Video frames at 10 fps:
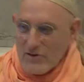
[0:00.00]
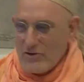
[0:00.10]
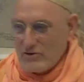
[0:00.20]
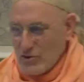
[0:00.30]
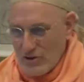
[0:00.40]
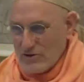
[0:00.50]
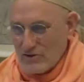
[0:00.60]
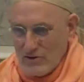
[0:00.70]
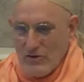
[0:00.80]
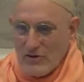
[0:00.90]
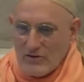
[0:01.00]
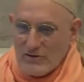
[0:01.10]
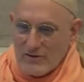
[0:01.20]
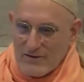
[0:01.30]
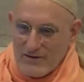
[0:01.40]
Does that make sense? So the
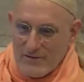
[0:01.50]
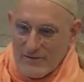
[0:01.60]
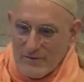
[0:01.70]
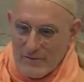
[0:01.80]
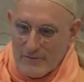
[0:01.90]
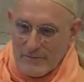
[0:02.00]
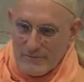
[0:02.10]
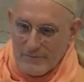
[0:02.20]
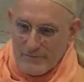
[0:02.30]
choice is yours.